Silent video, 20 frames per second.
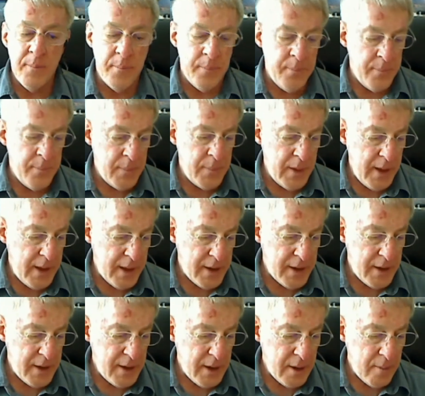
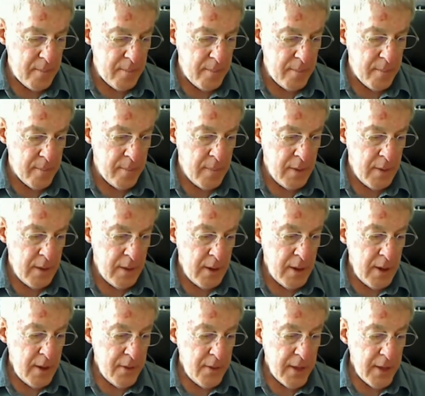And
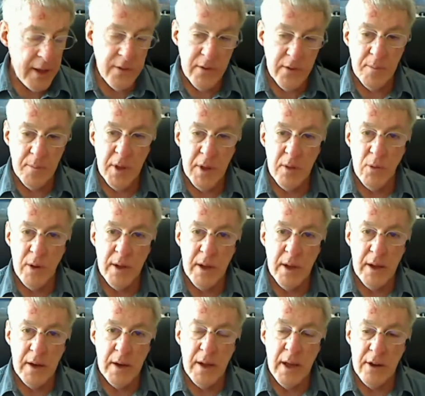that's something we
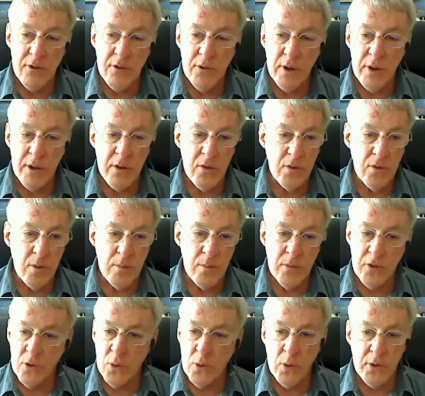get entries from
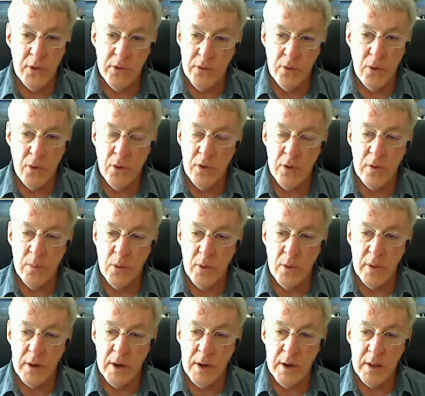schools, of course, more
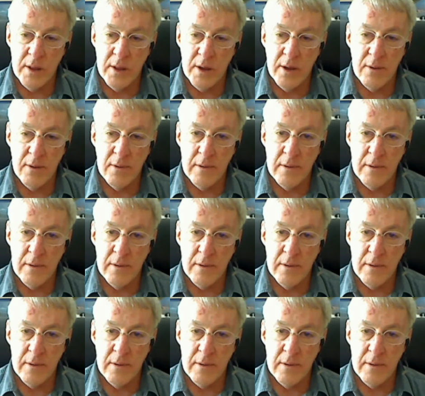than anything else.